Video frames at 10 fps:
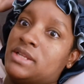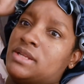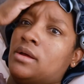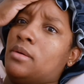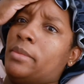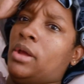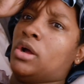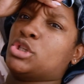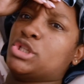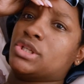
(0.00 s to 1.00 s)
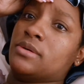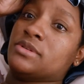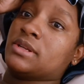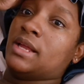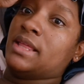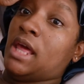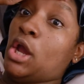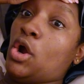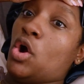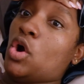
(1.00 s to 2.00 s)
He's like, oh my gosh, these gums look like
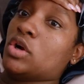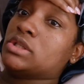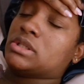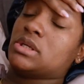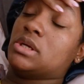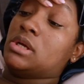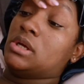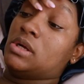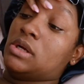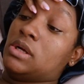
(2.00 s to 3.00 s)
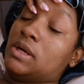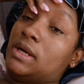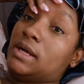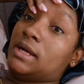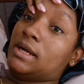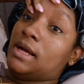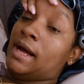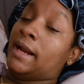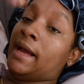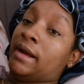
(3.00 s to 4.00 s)
they hurt.
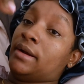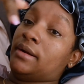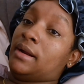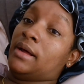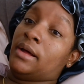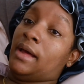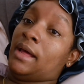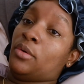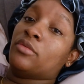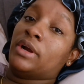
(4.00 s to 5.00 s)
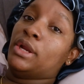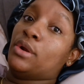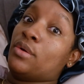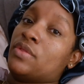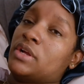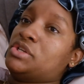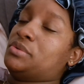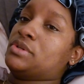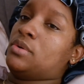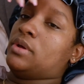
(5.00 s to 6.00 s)
And I ha had already known that she
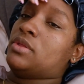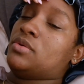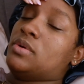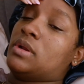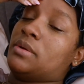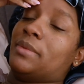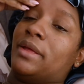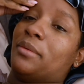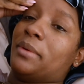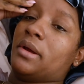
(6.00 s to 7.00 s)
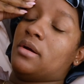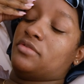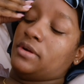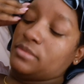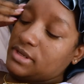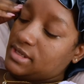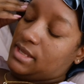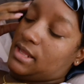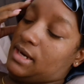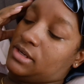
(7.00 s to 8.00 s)
was going through it. And I'm like, oh my god, for him to
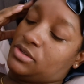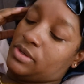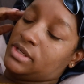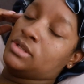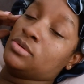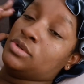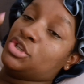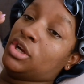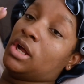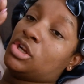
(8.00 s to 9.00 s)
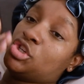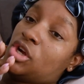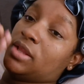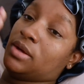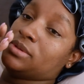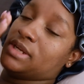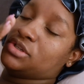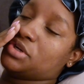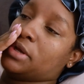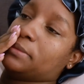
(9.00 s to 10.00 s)
say that is crazy too. And she got a shot. That was
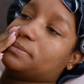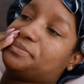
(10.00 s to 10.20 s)
yesterday.